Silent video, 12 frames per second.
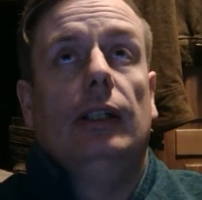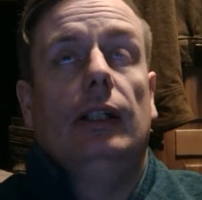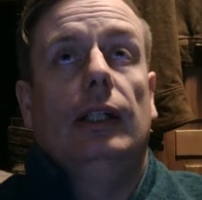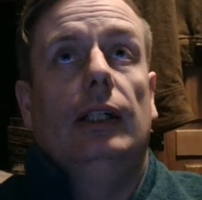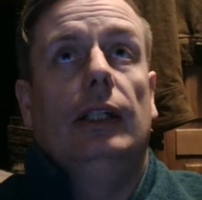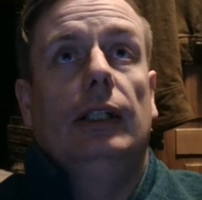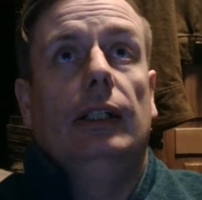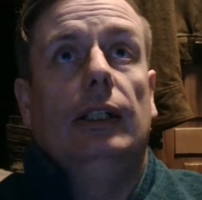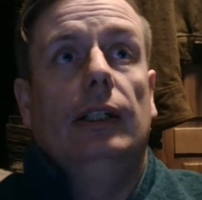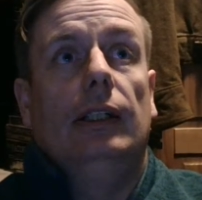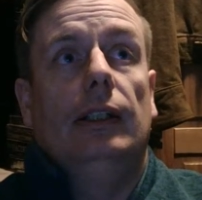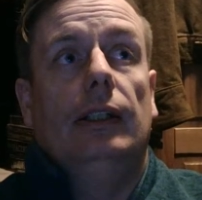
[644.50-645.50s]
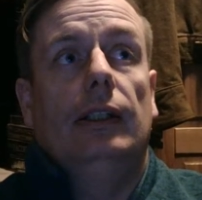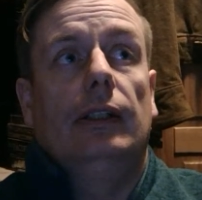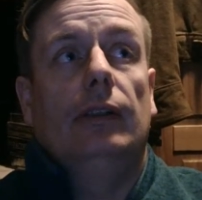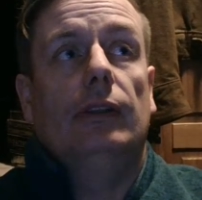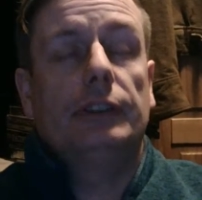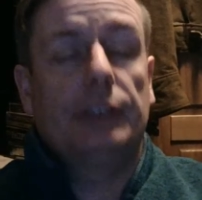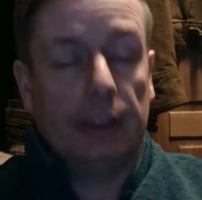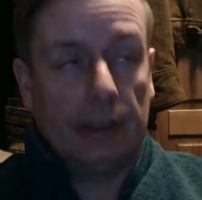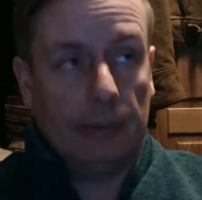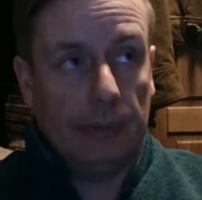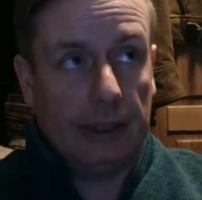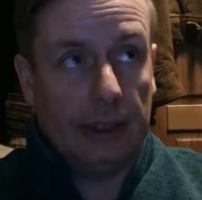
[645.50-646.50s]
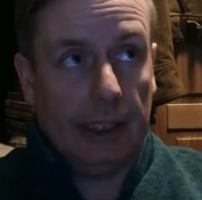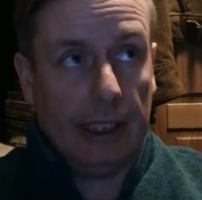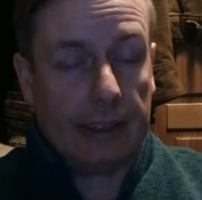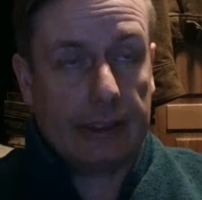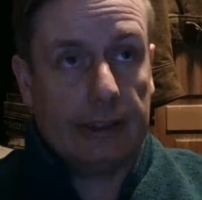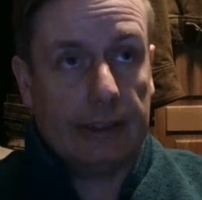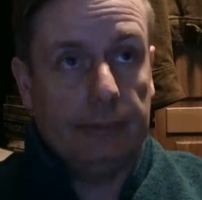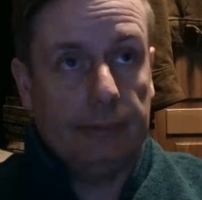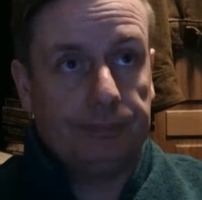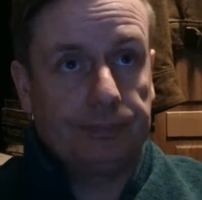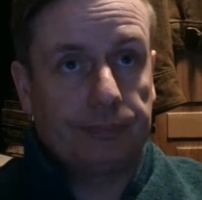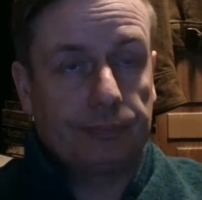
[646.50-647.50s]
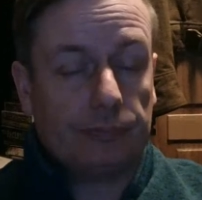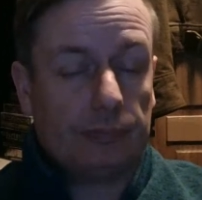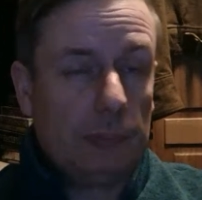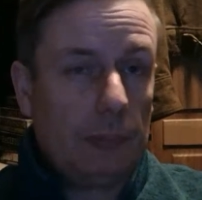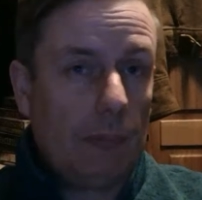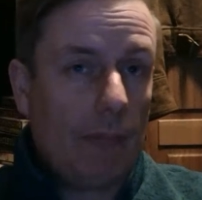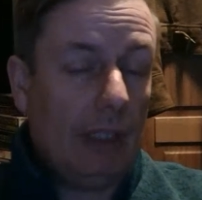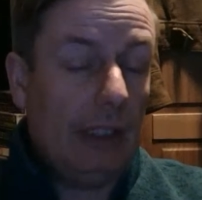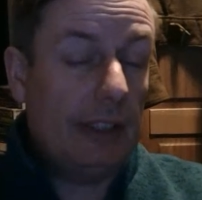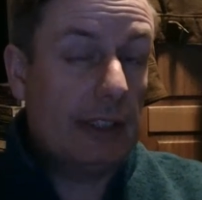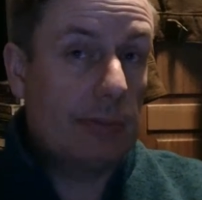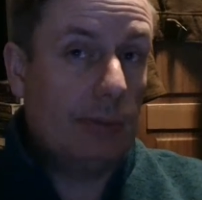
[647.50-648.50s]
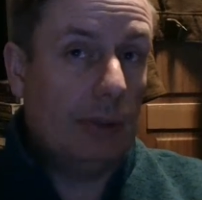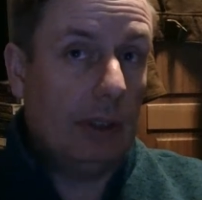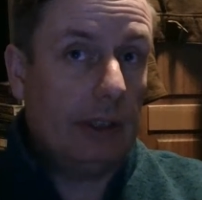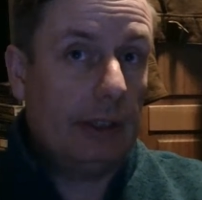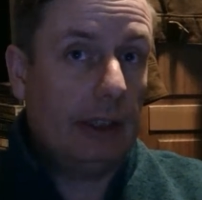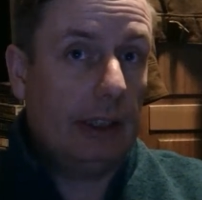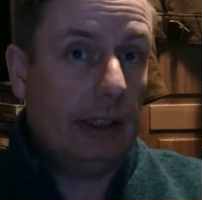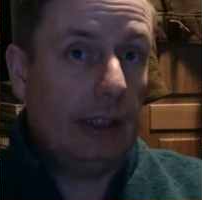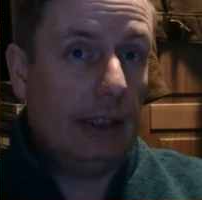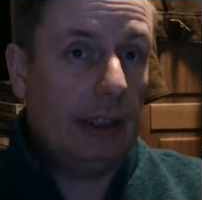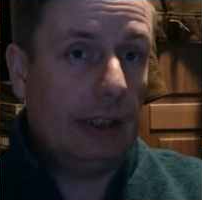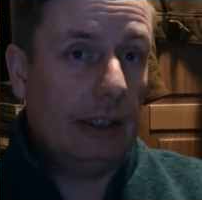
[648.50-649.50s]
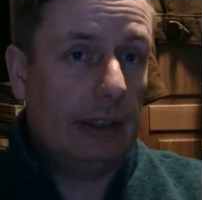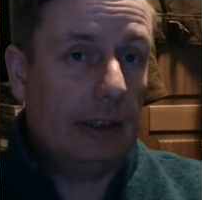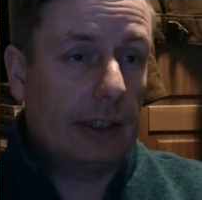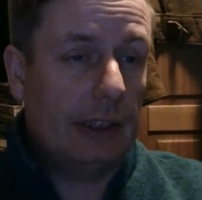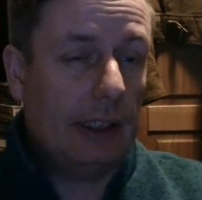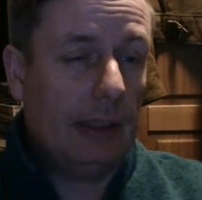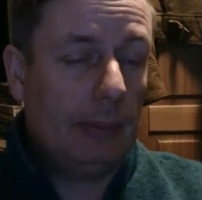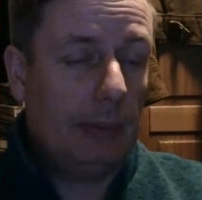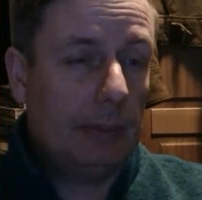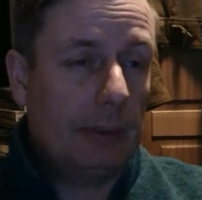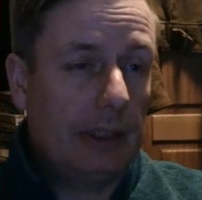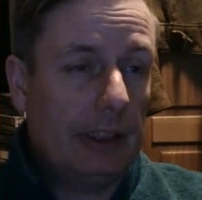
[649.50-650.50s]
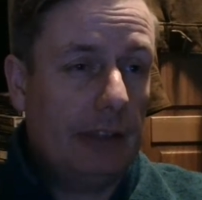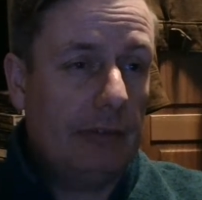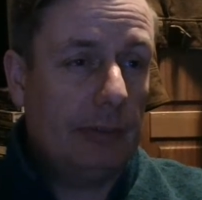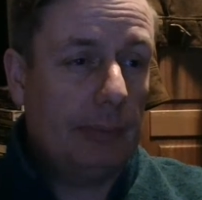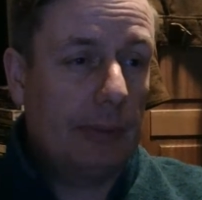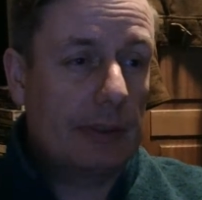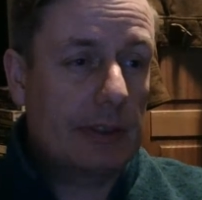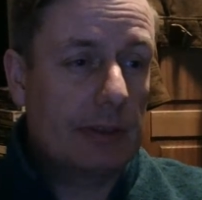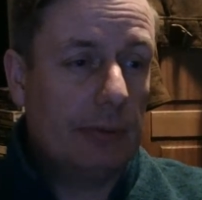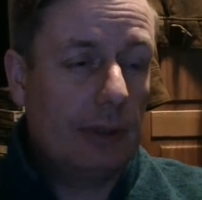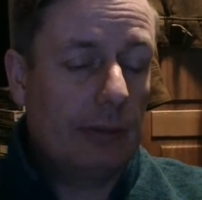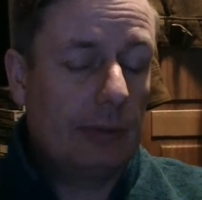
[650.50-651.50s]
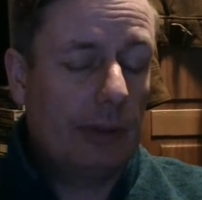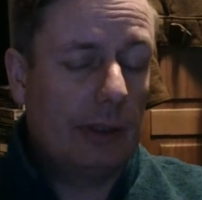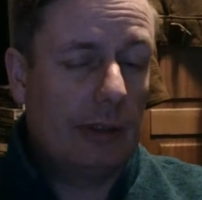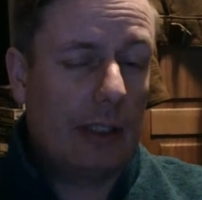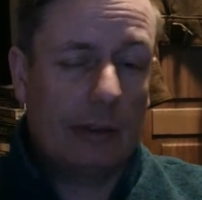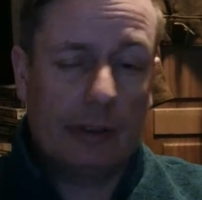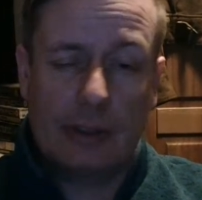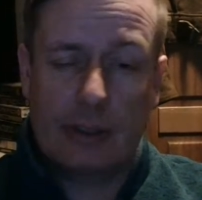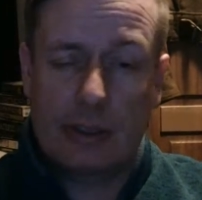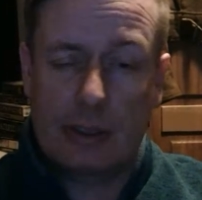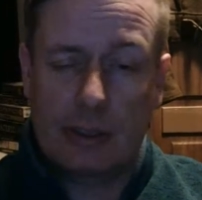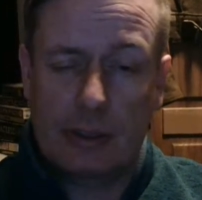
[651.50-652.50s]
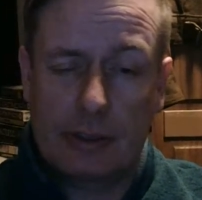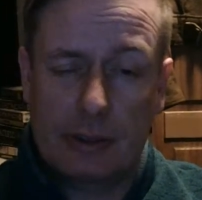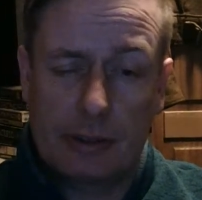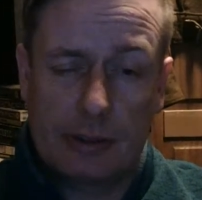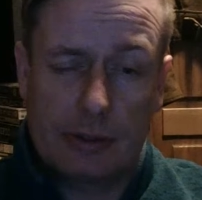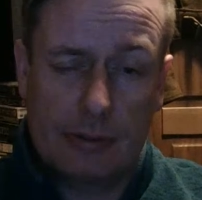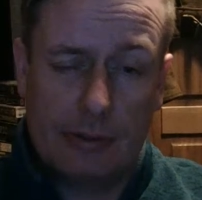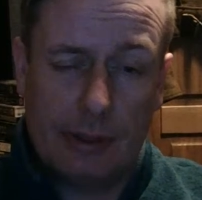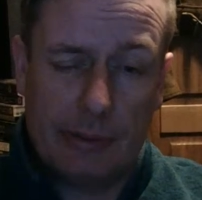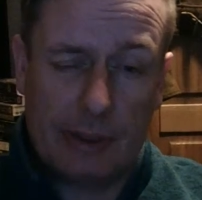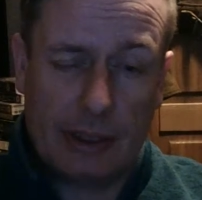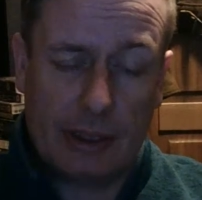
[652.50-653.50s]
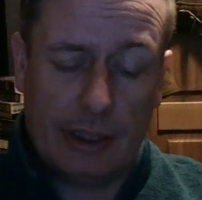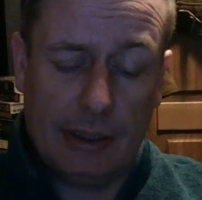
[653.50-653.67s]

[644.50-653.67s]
Ungentlemanly Act is one, and I can't remember the name of it, but it's the one where Lawrence, he was a